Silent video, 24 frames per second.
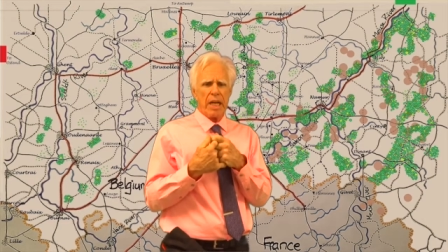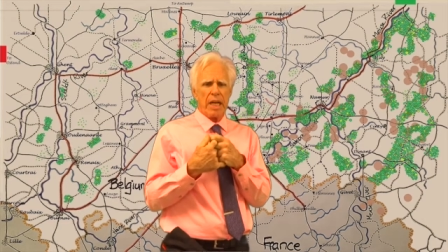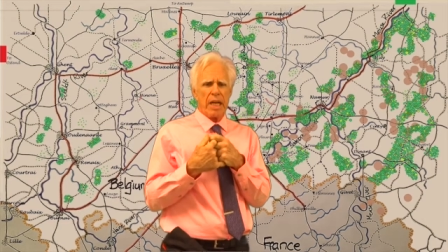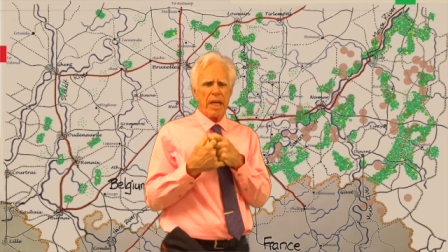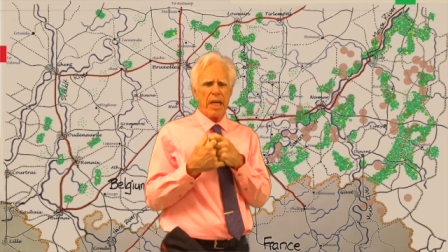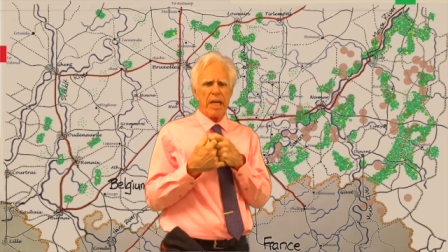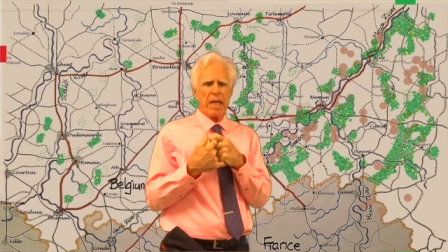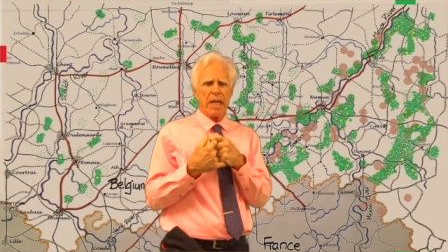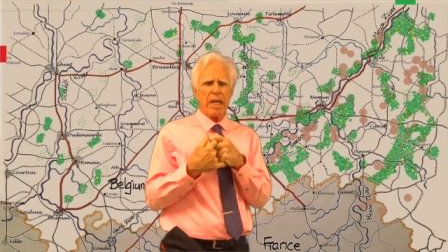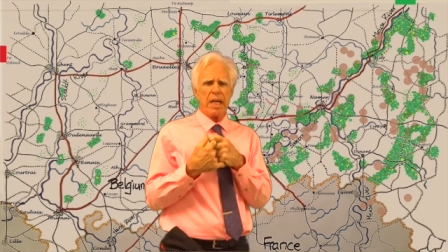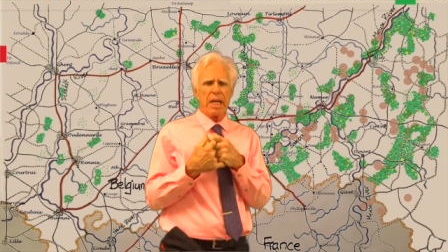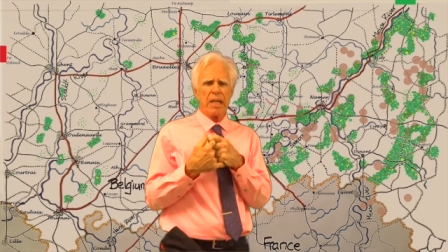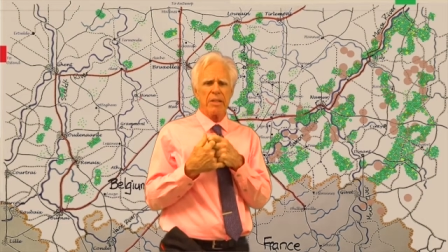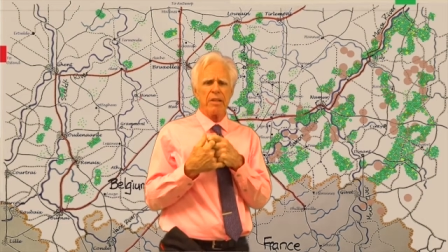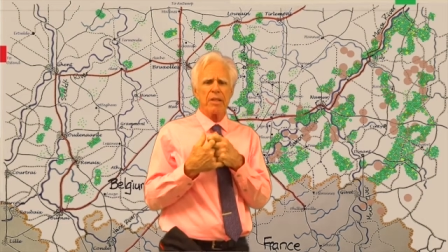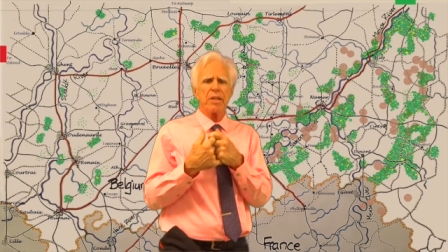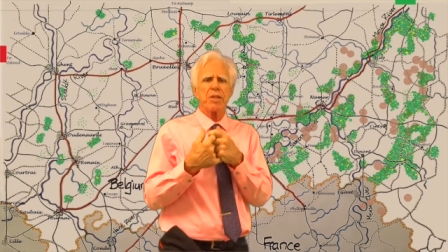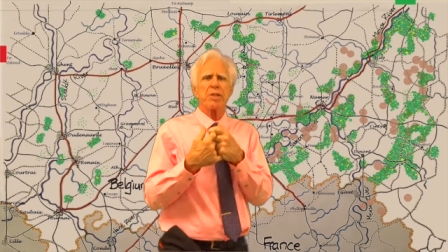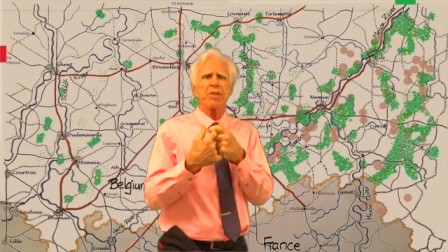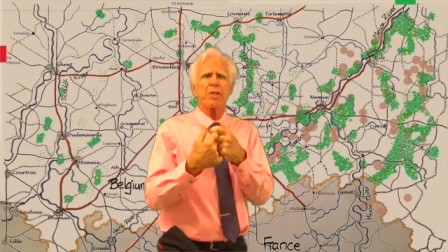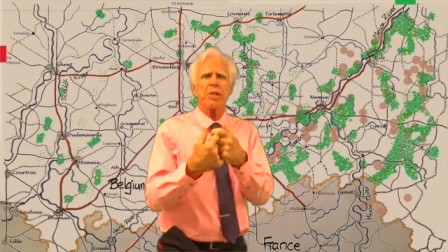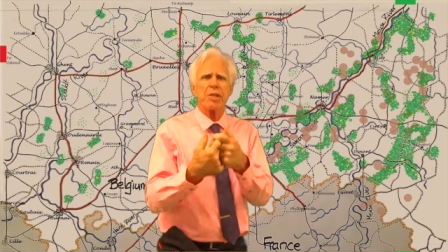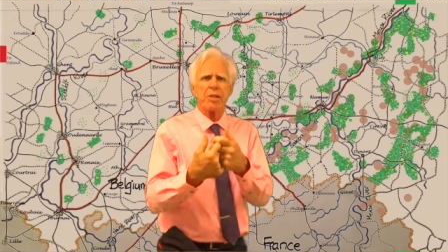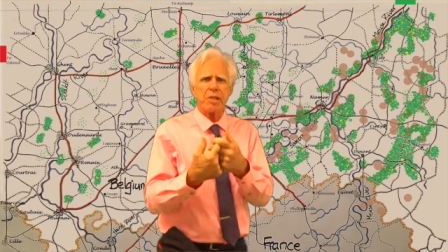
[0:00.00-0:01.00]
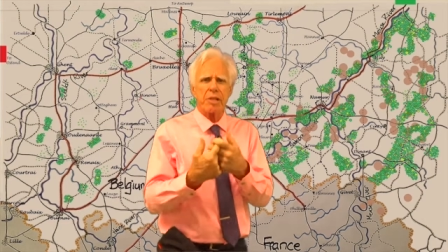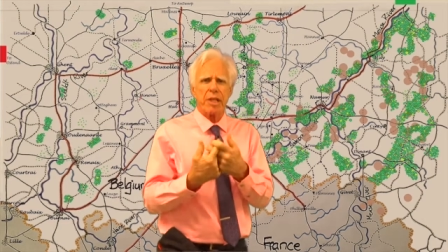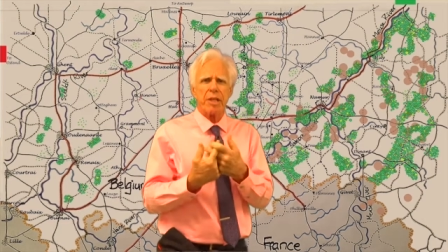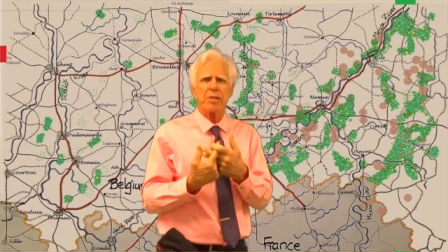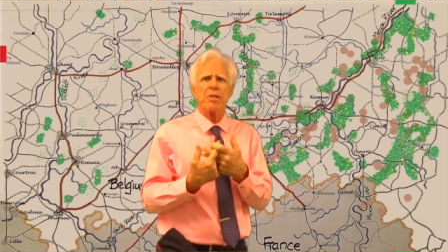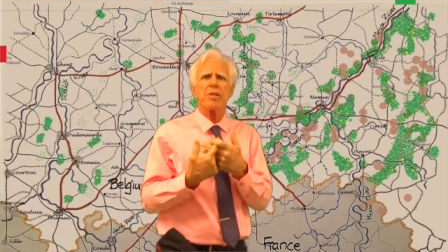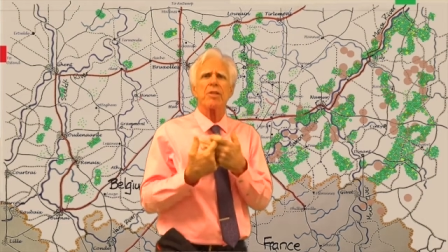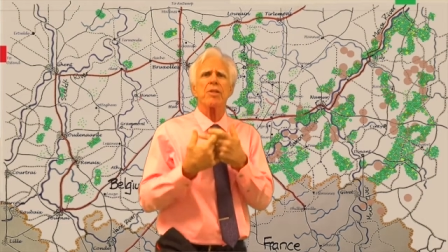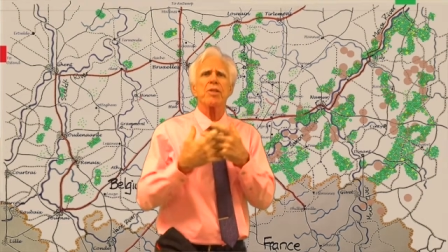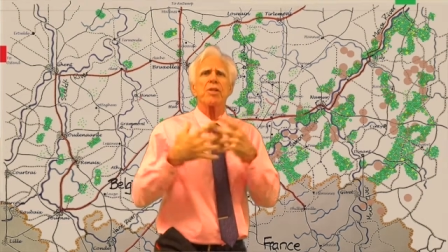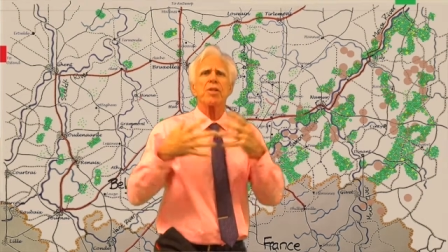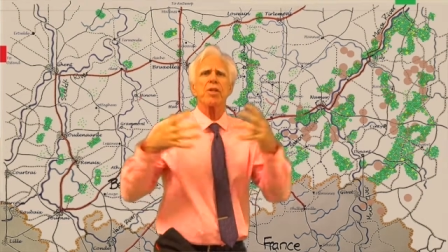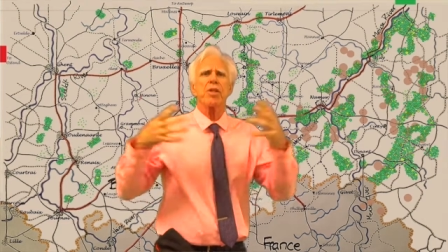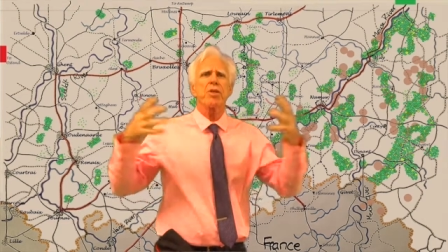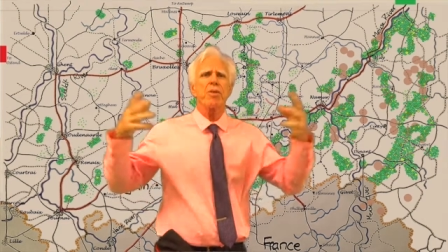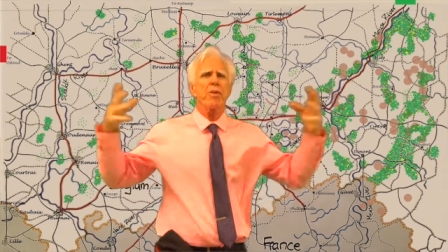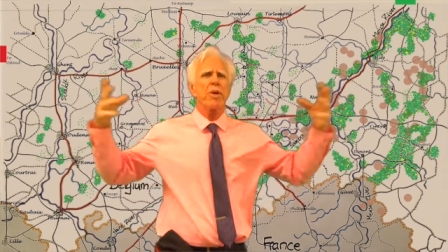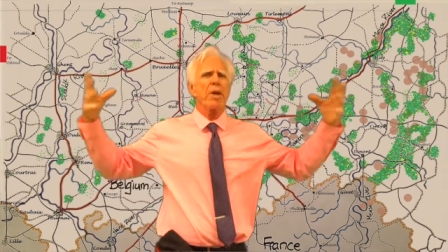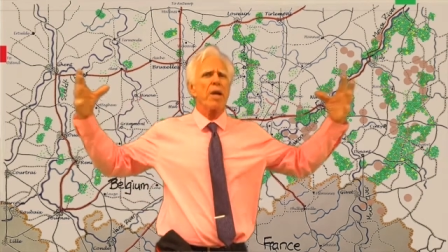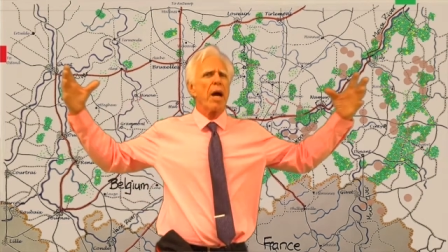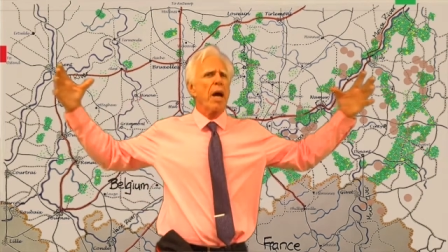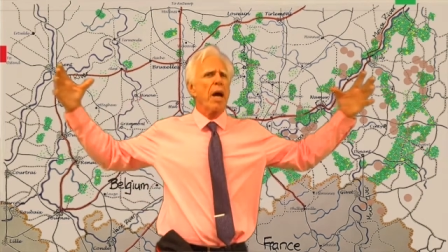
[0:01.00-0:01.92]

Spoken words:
the logistics, the joint